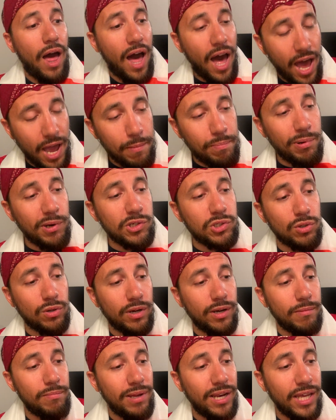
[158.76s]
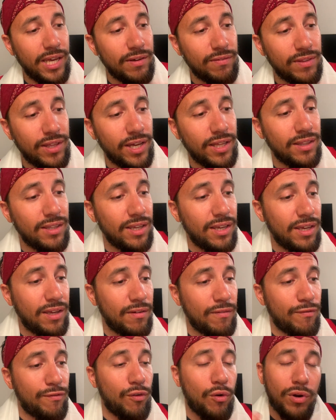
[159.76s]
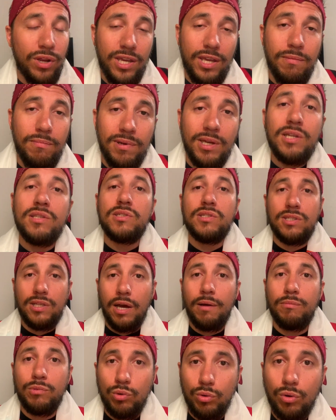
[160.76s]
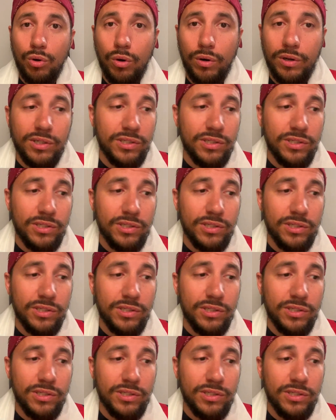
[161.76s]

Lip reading: I personally believe that for him, it's time to go.